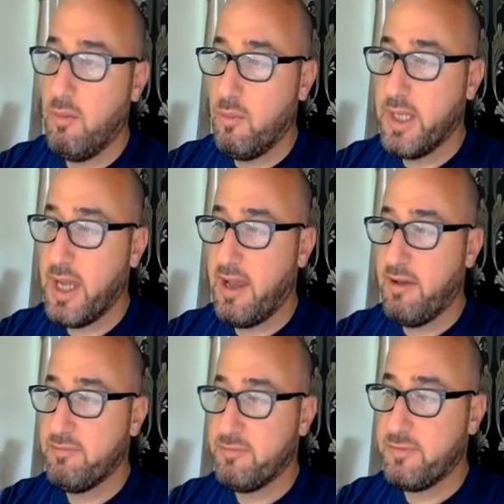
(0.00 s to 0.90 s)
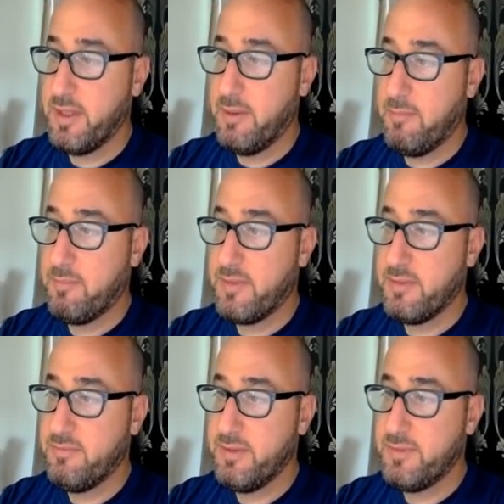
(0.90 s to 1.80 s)
we have um,
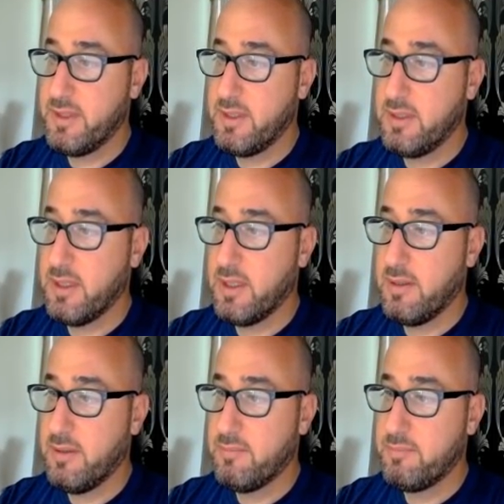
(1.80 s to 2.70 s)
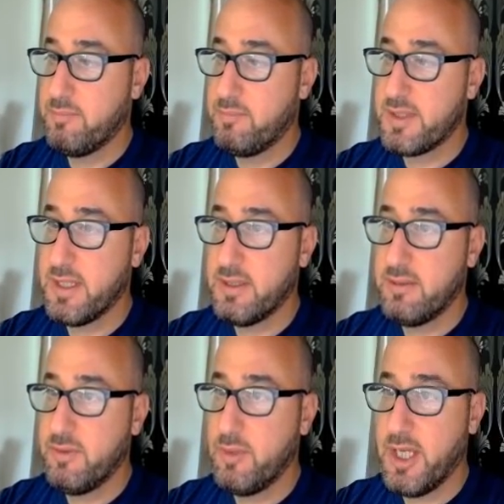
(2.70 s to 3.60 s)
the 50
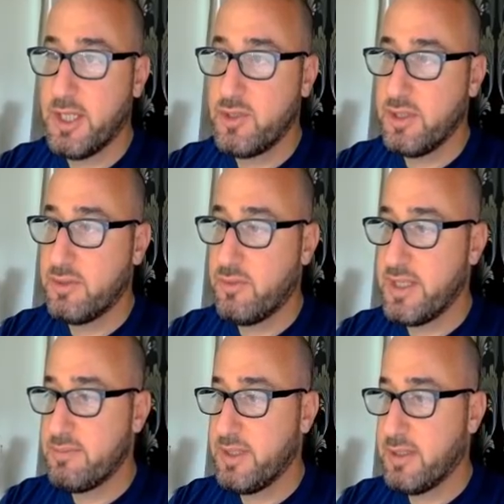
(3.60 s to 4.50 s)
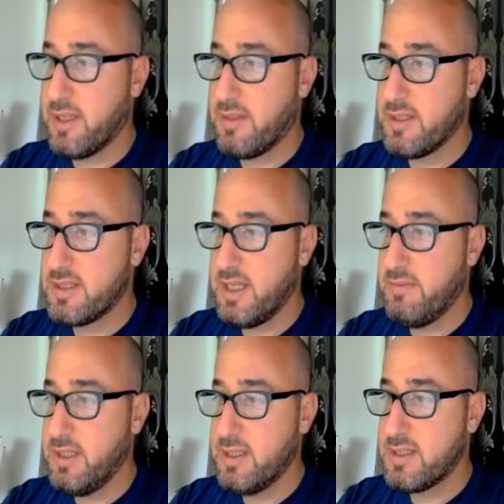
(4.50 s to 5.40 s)
Percent Fibonacci retracement at this
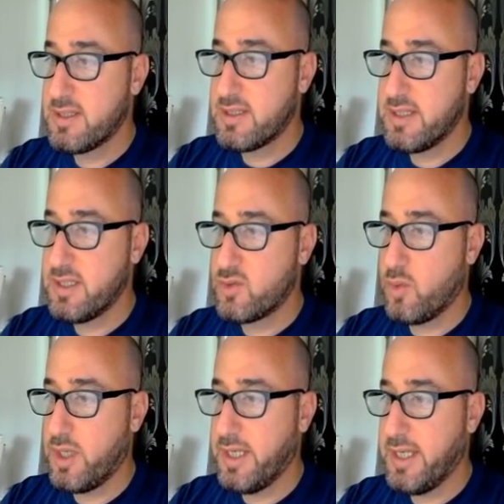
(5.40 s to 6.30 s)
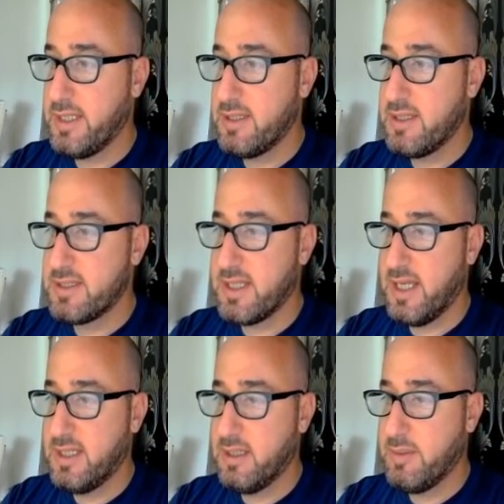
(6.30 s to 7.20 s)
level. 618 is
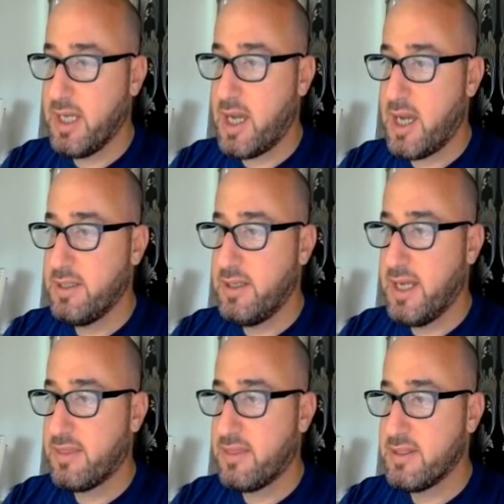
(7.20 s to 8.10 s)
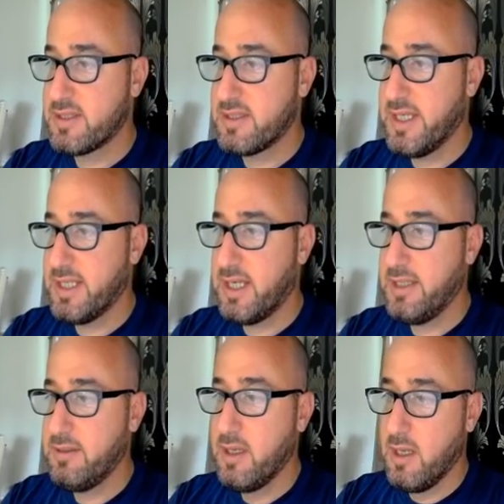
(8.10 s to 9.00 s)
a little bit higher at this
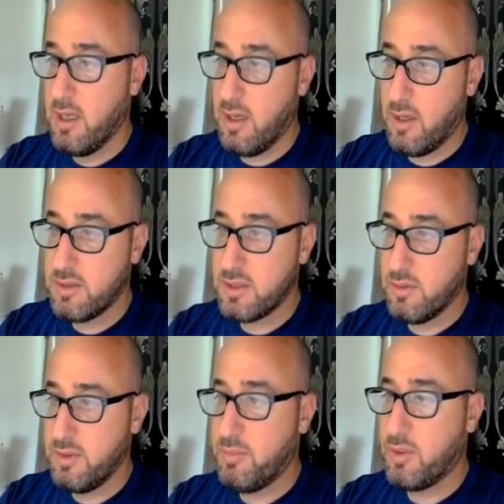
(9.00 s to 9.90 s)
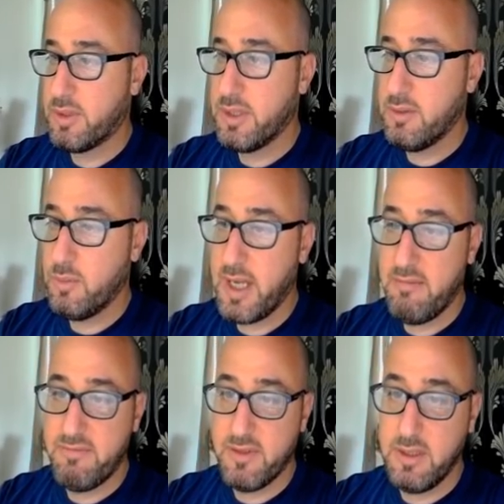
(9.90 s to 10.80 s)
neckline. Also important, we
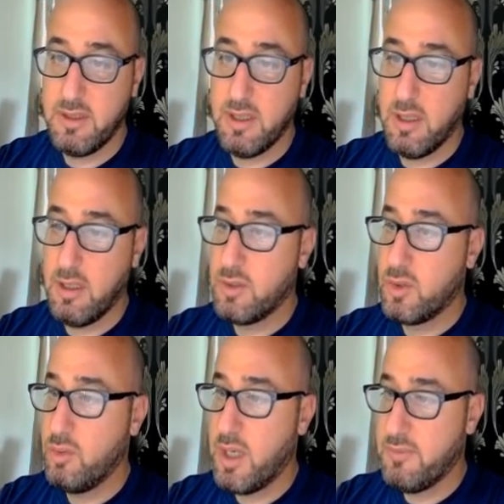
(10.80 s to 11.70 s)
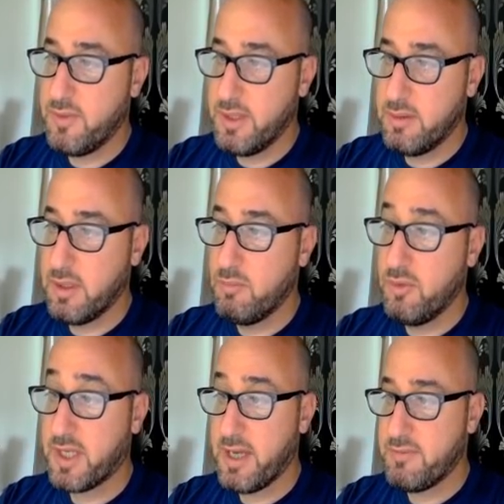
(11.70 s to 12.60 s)
have the uh, 200
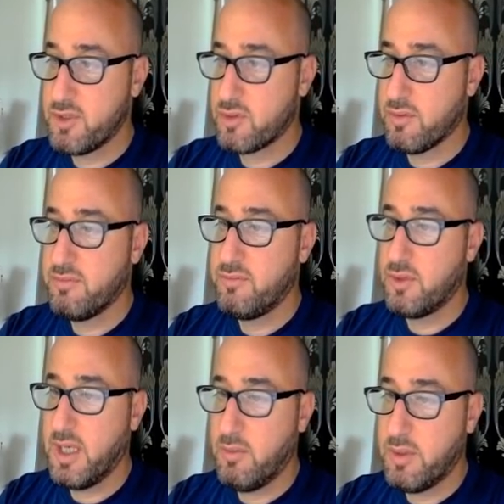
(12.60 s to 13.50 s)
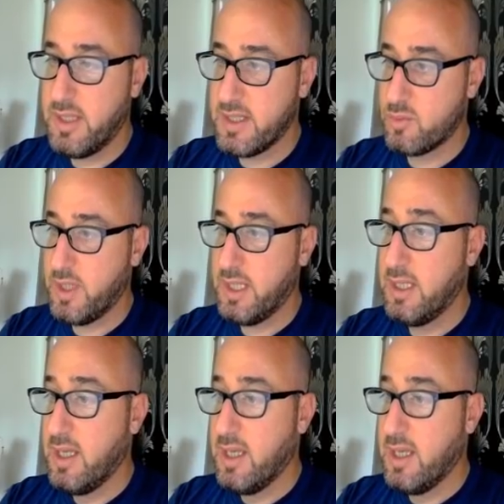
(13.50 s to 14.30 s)
moving average on the 4 hour as well